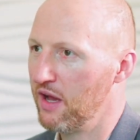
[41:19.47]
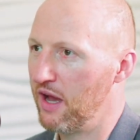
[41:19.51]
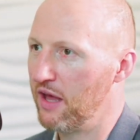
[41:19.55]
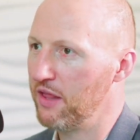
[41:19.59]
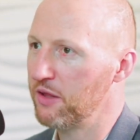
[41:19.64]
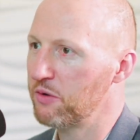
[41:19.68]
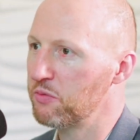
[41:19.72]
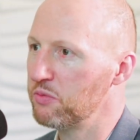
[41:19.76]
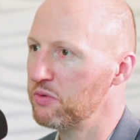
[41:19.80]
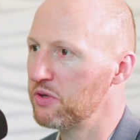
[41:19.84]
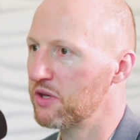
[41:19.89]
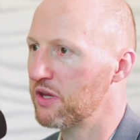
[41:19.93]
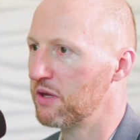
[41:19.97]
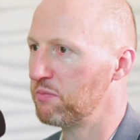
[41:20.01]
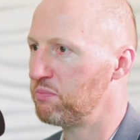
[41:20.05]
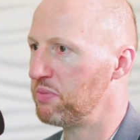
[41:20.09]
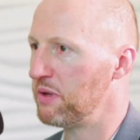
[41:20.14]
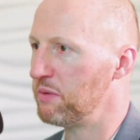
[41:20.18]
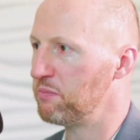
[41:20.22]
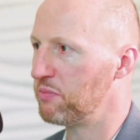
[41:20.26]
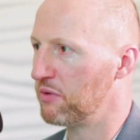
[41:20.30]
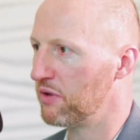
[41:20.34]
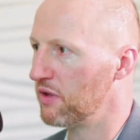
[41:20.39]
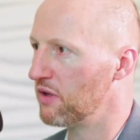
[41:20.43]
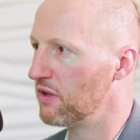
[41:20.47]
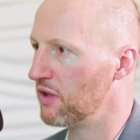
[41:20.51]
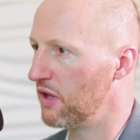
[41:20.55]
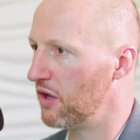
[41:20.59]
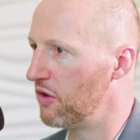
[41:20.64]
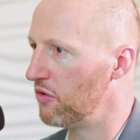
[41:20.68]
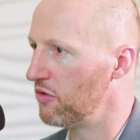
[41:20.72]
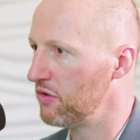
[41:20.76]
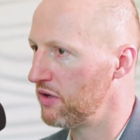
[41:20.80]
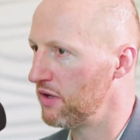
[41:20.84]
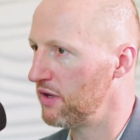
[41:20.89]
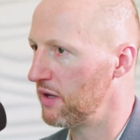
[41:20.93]
I think when you get people
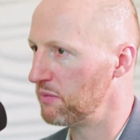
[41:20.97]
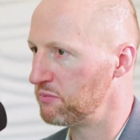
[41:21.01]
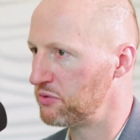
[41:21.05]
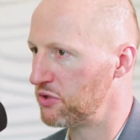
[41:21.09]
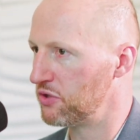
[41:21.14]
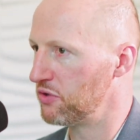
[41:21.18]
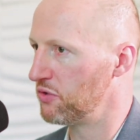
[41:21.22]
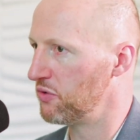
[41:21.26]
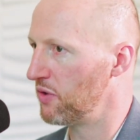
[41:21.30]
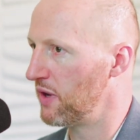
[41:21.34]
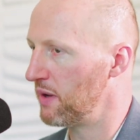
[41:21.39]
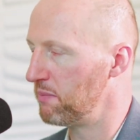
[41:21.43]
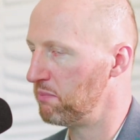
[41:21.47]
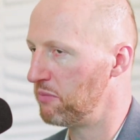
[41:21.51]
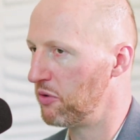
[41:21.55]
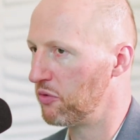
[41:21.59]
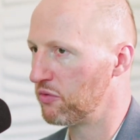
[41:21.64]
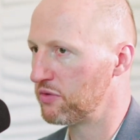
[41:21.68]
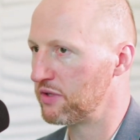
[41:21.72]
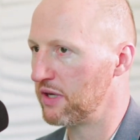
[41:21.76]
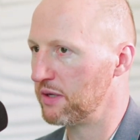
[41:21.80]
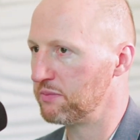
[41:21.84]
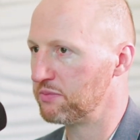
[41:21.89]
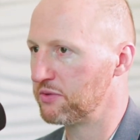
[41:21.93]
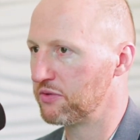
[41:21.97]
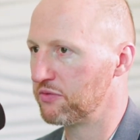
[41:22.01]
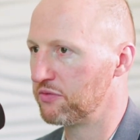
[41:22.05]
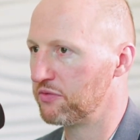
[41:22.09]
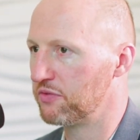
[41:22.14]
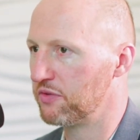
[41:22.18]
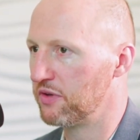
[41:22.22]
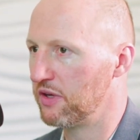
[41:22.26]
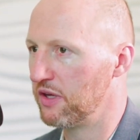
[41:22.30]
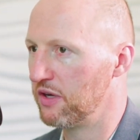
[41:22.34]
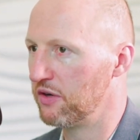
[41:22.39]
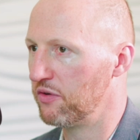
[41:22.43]
alone, and I'm sure you had both types
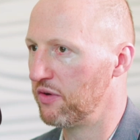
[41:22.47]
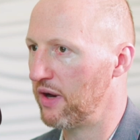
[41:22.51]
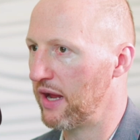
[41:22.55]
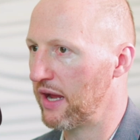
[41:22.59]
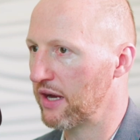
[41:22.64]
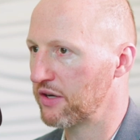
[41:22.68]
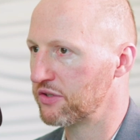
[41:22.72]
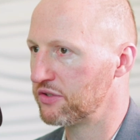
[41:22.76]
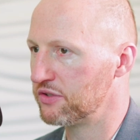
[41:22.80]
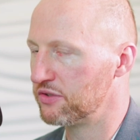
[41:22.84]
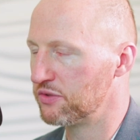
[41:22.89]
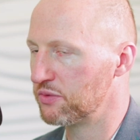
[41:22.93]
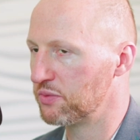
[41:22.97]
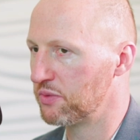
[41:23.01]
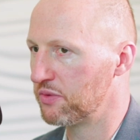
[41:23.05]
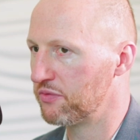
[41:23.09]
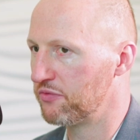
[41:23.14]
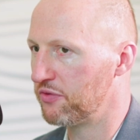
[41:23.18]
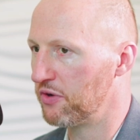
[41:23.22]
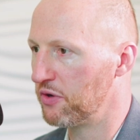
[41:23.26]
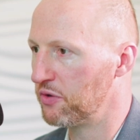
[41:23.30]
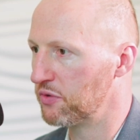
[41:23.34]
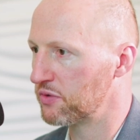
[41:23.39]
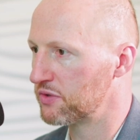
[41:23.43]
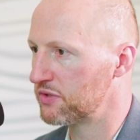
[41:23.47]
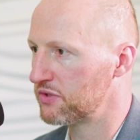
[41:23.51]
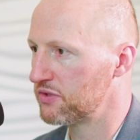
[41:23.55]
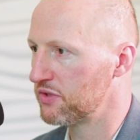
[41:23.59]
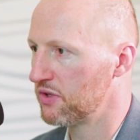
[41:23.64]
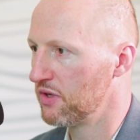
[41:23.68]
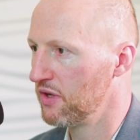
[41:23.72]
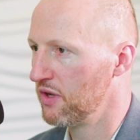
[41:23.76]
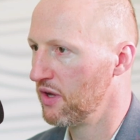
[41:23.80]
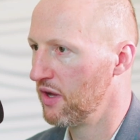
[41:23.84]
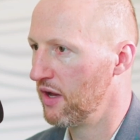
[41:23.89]
of interactions with folks,